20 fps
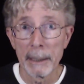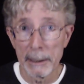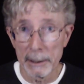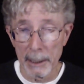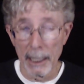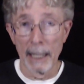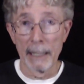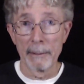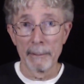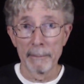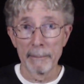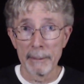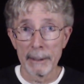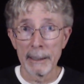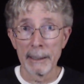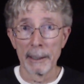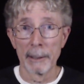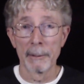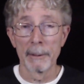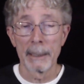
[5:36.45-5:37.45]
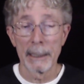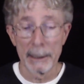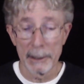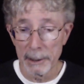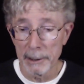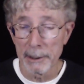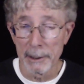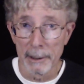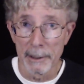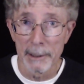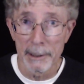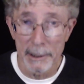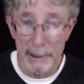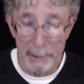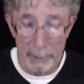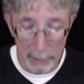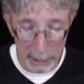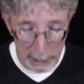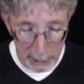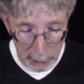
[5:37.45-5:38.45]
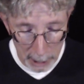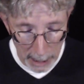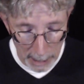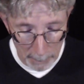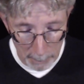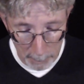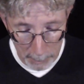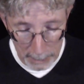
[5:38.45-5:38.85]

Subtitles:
He's not, he's in great shape.